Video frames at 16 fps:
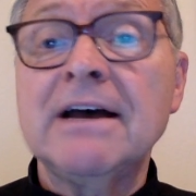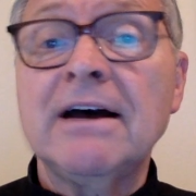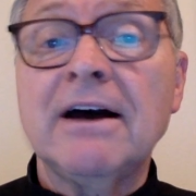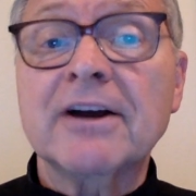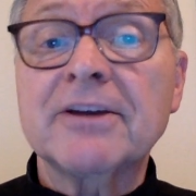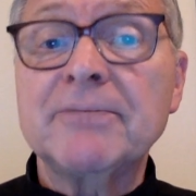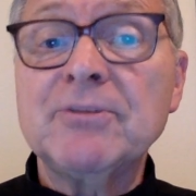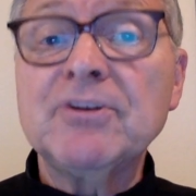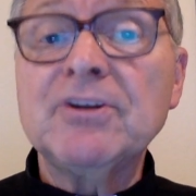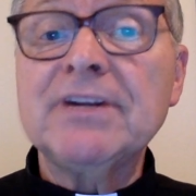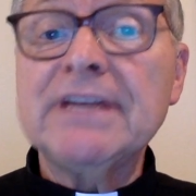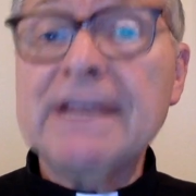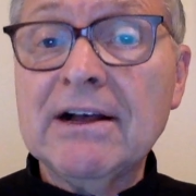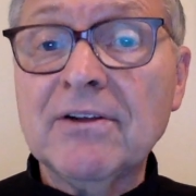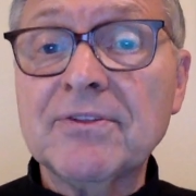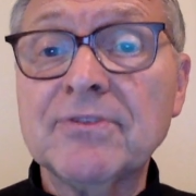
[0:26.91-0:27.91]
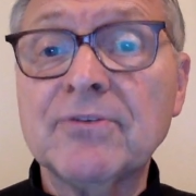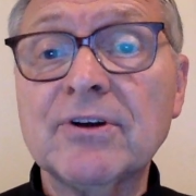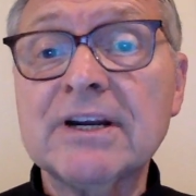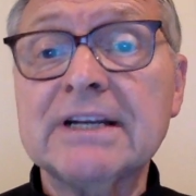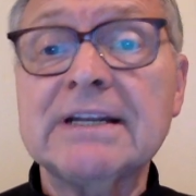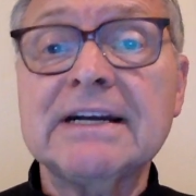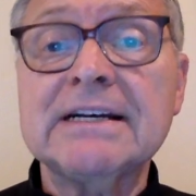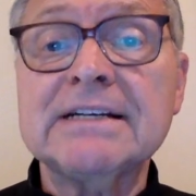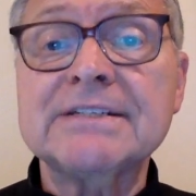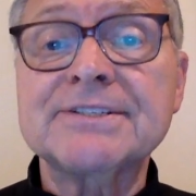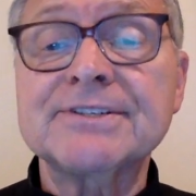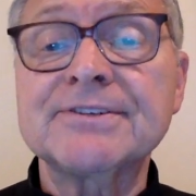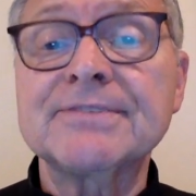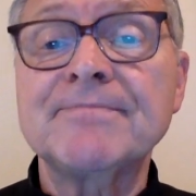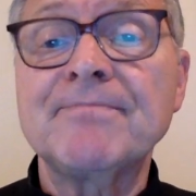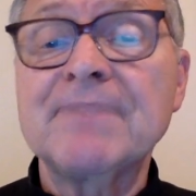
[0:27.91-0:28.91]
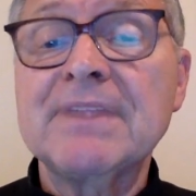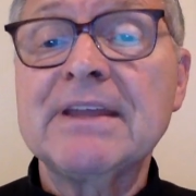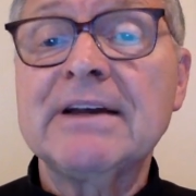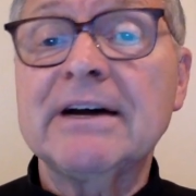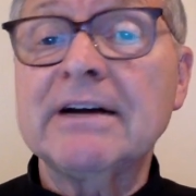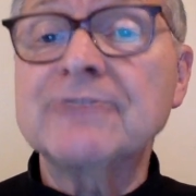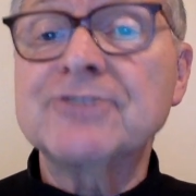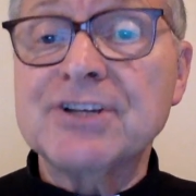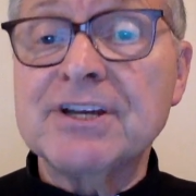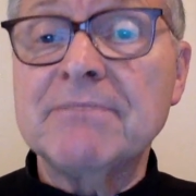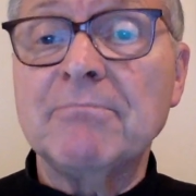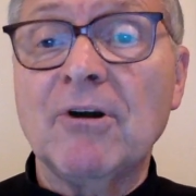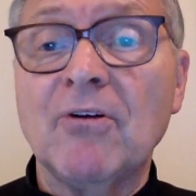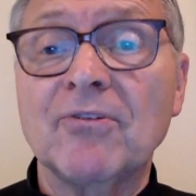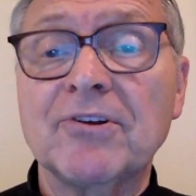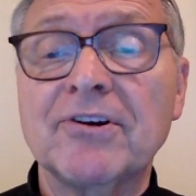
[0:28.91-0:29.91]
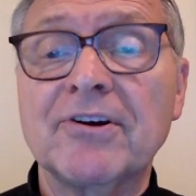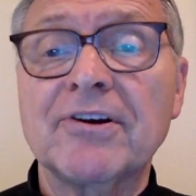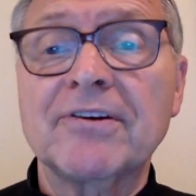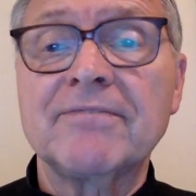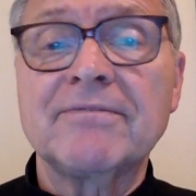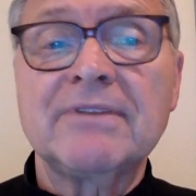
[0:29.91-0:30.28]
a community health organizer, a gym owner,